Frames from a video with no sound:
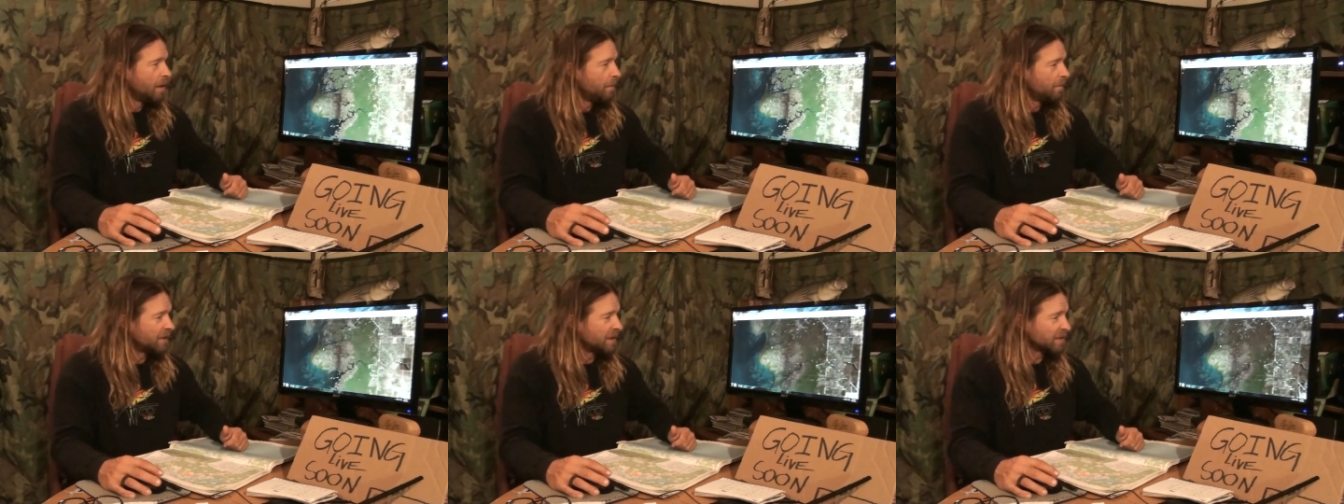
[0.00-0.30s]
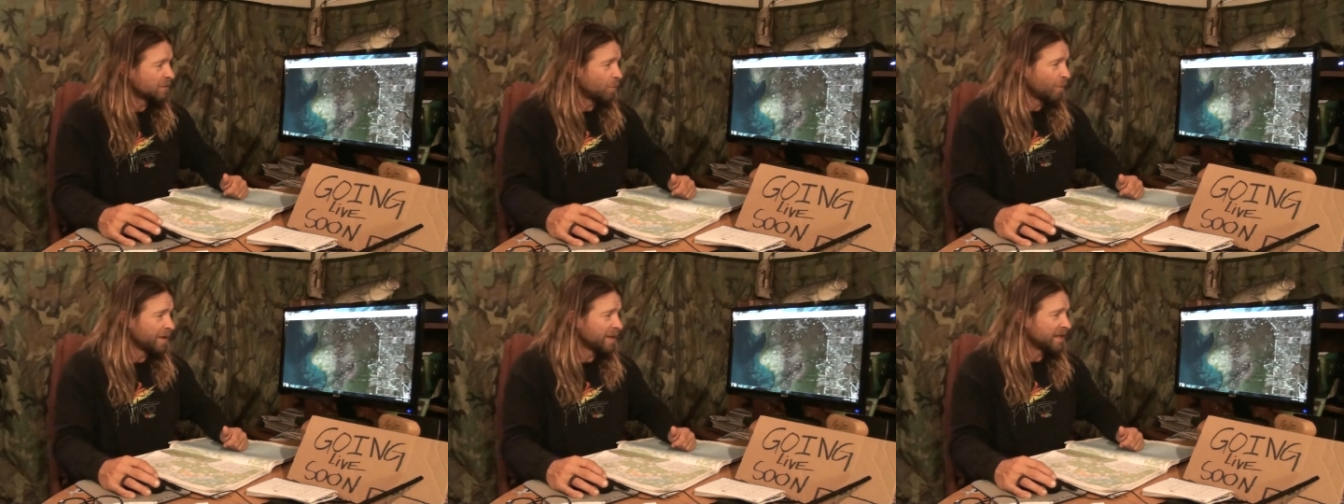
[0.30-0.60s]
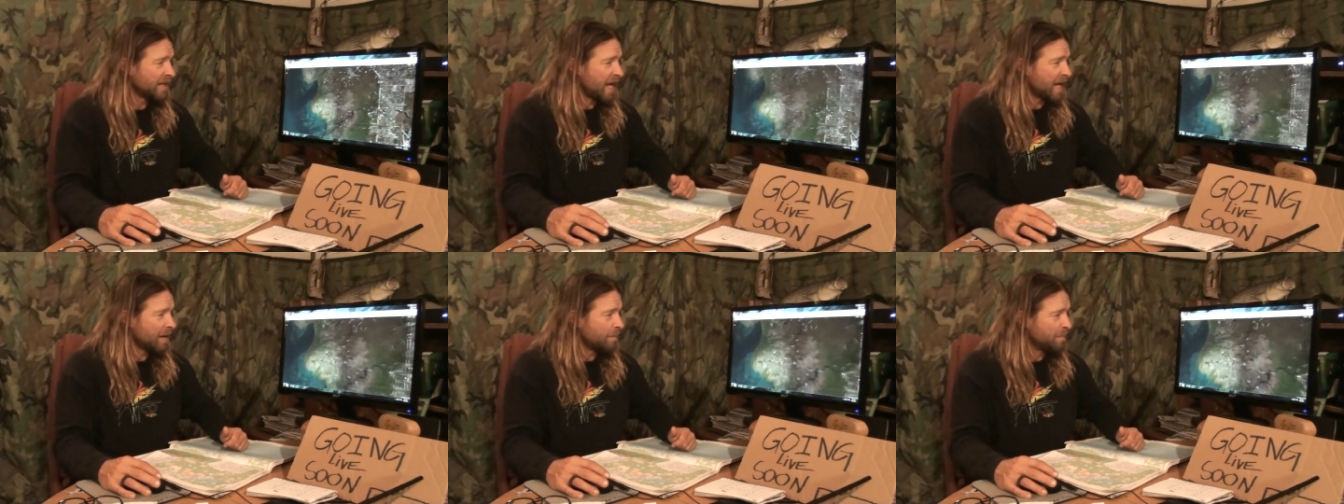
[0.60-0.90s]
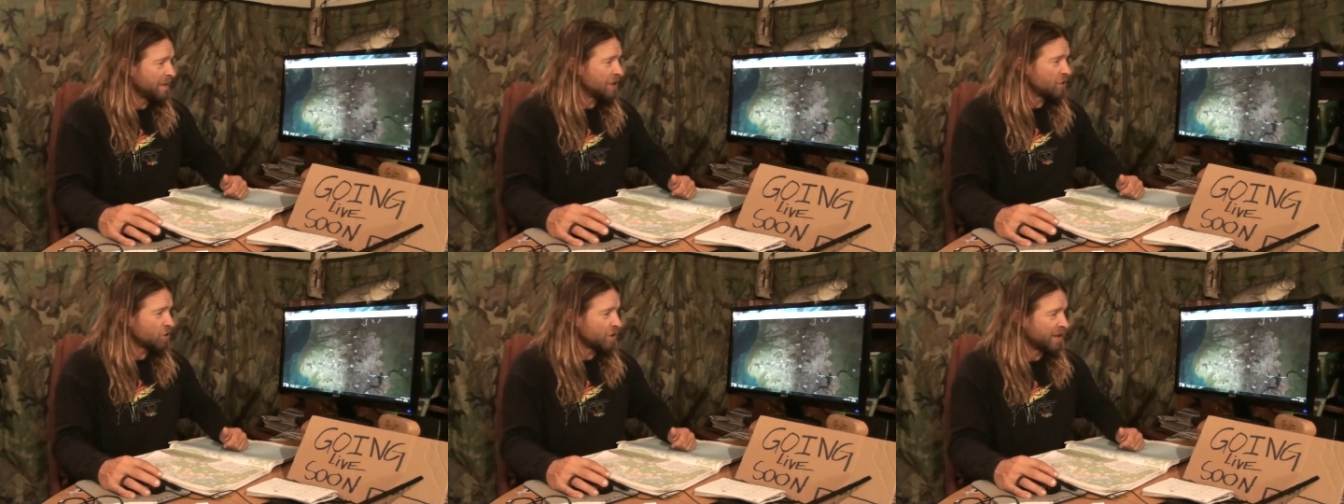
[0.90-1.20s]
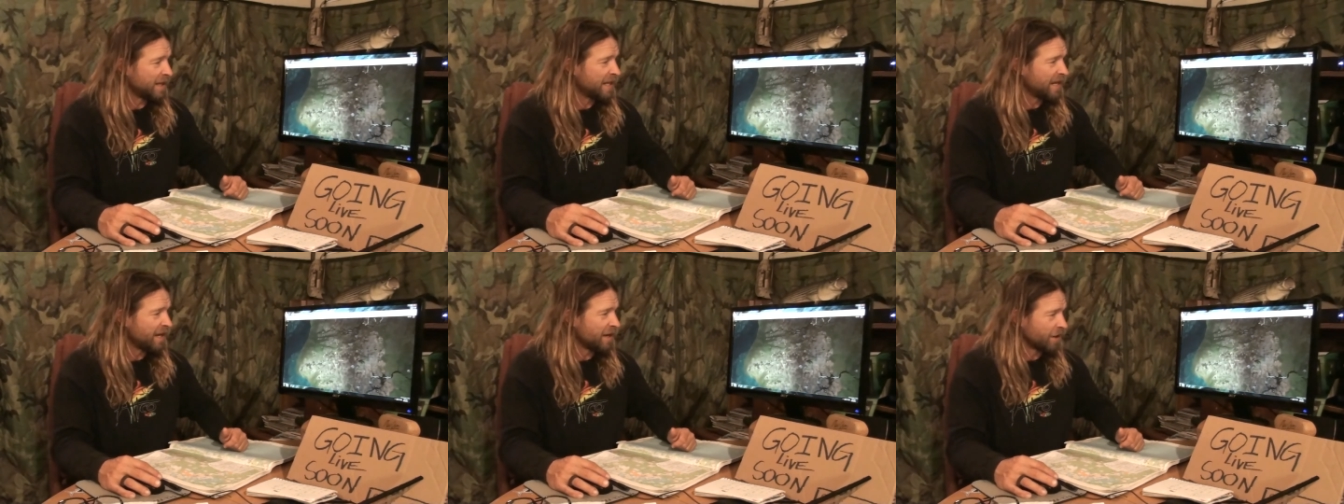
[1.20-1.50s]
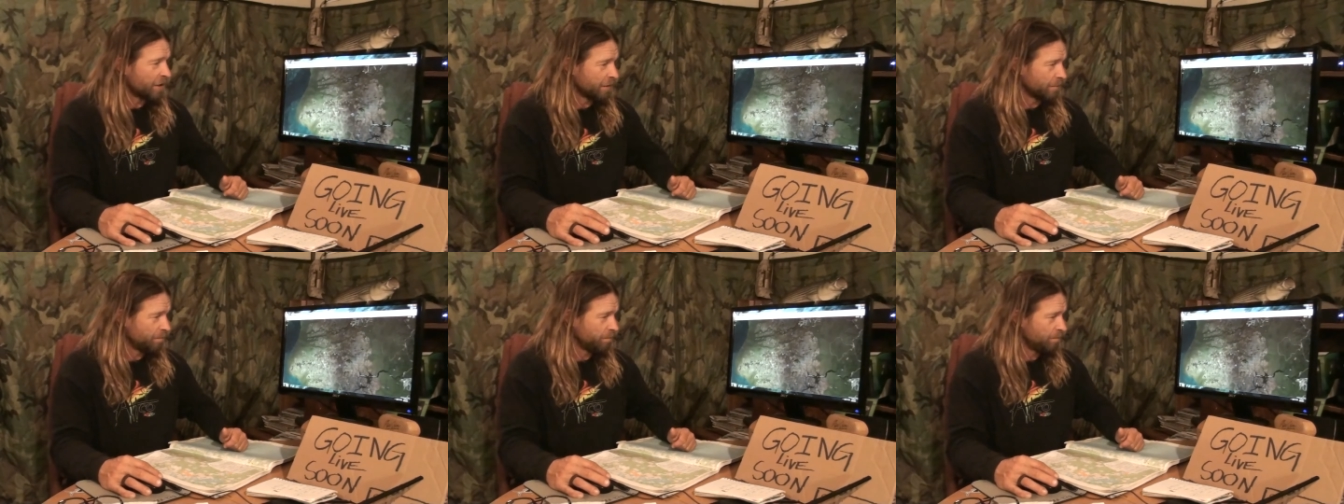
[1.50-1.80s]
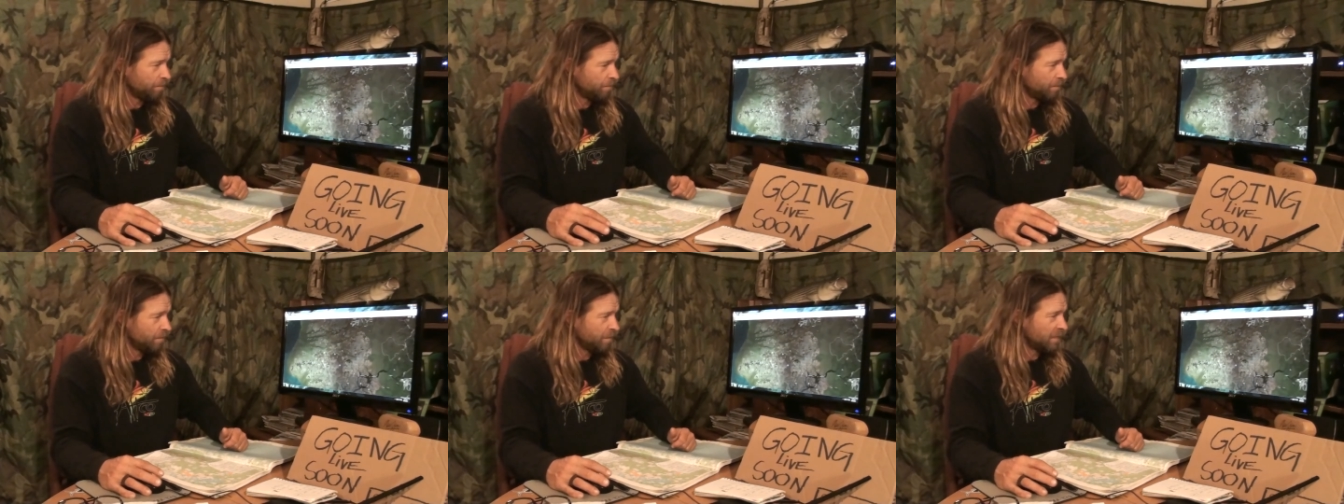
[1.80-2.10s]
Because there wasn't a lot of beach in here.
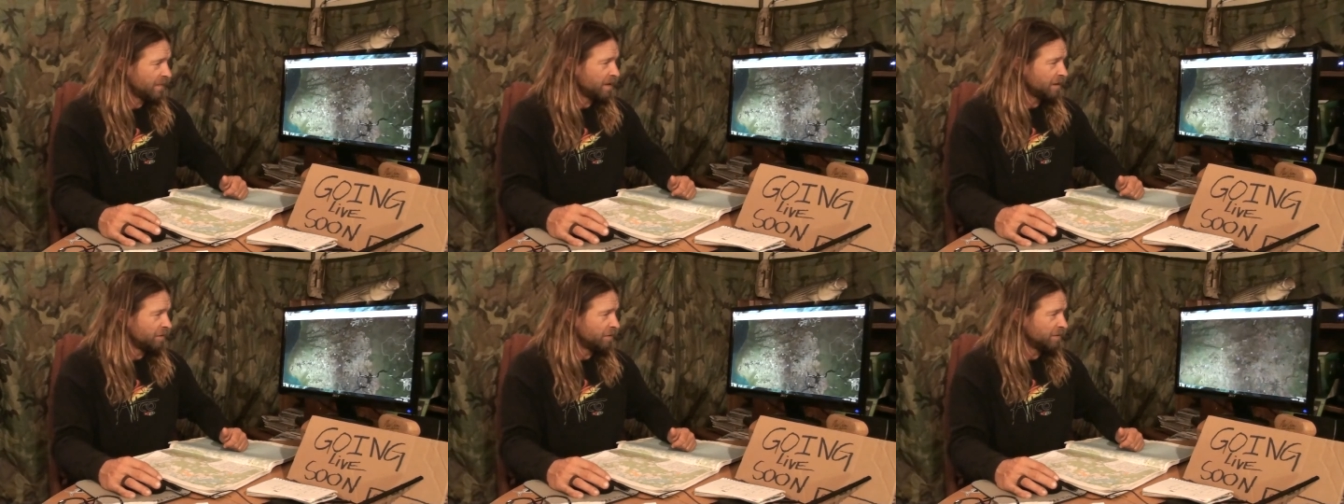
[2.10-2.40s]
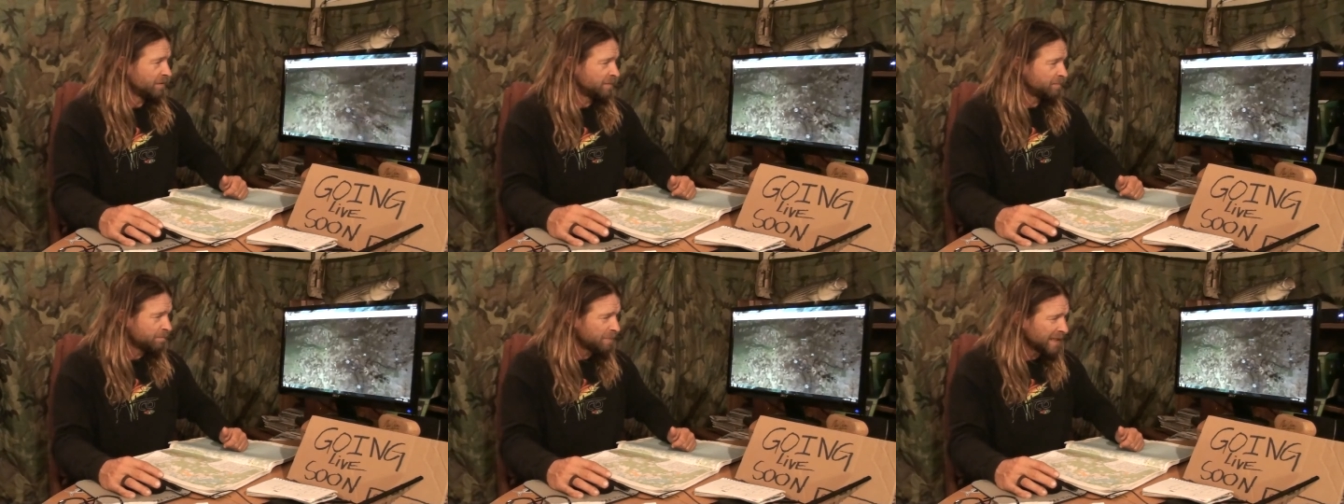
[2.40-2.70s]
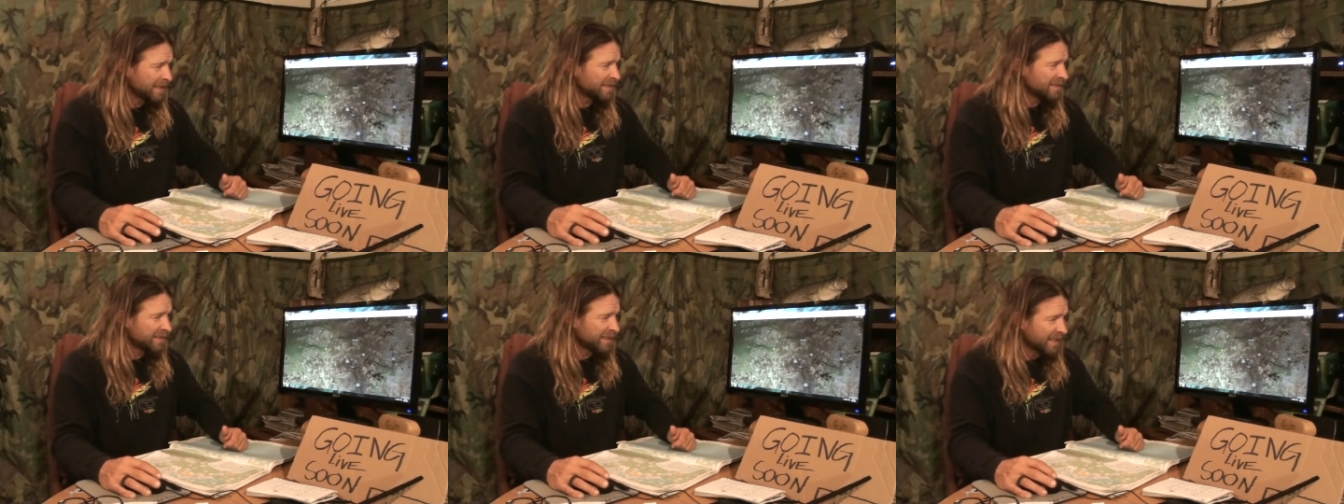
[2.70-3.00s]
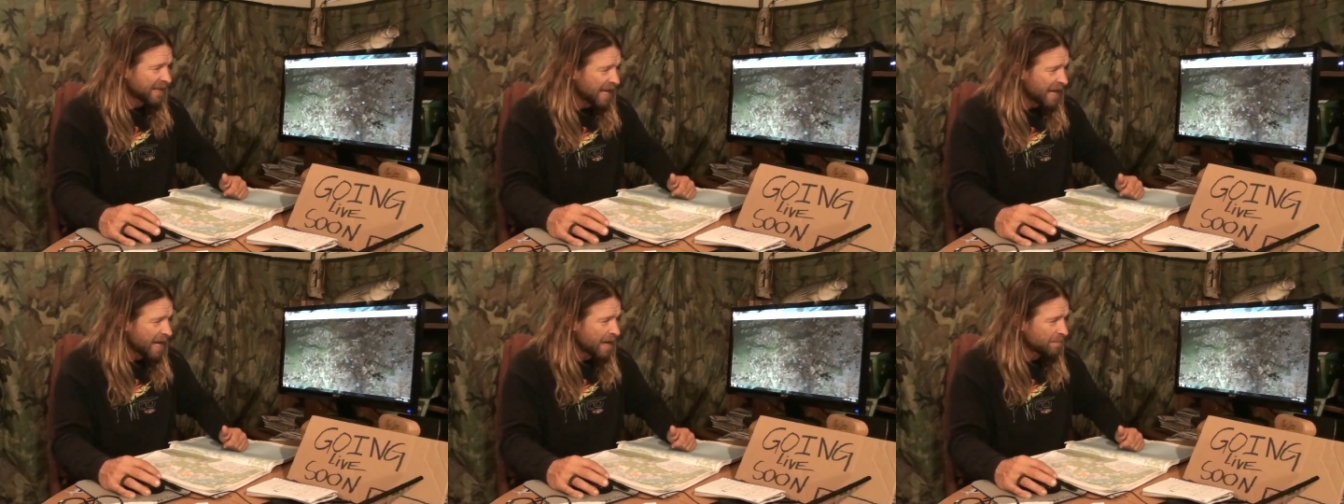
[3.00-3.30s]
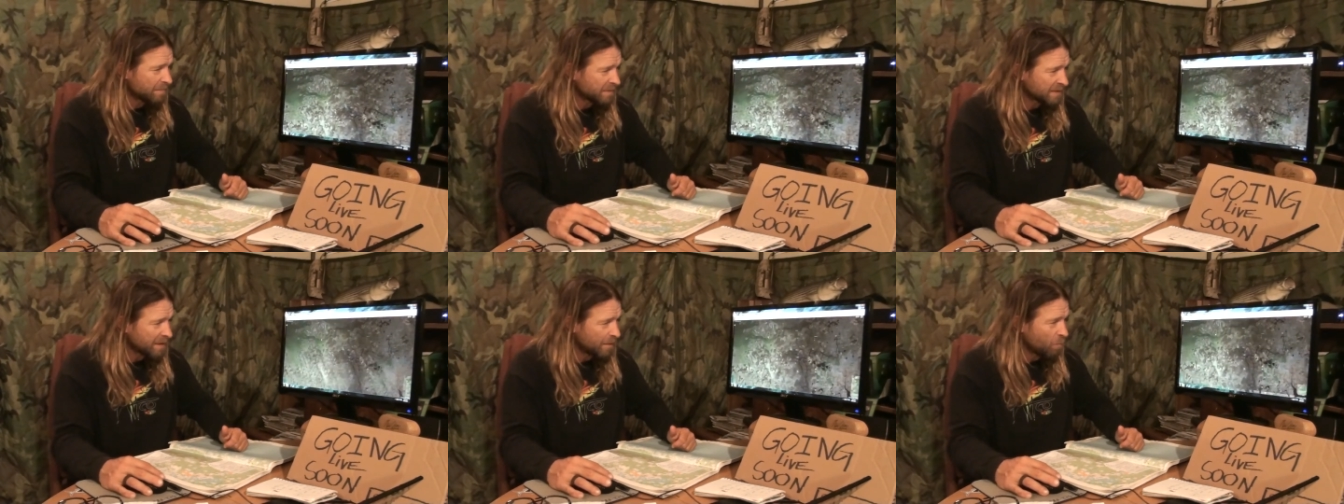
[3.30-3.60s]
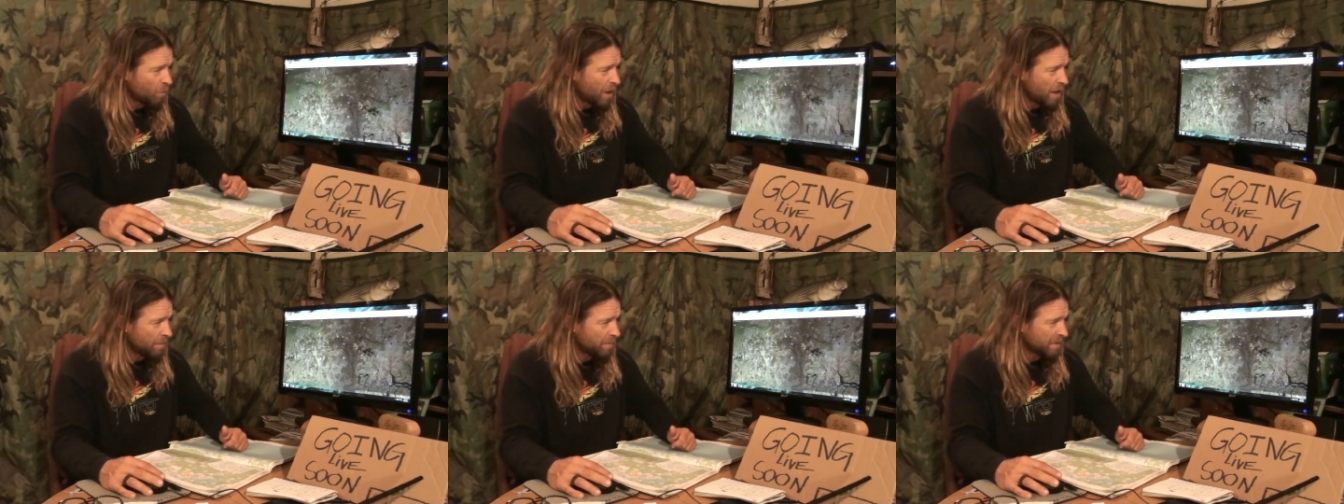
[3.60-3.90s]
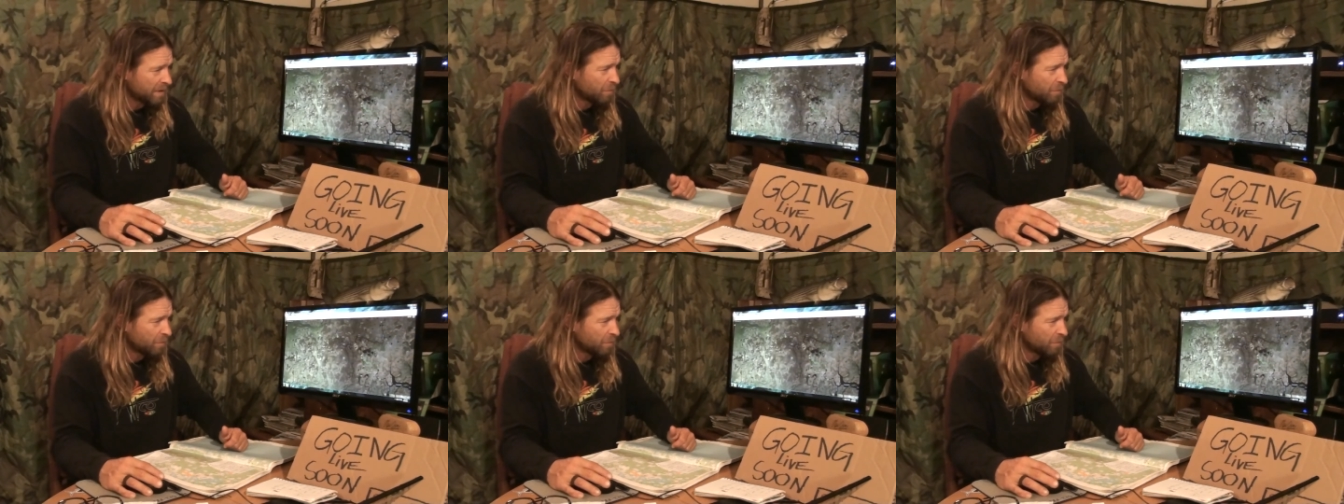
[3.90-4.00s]
There was places to camp somewhat,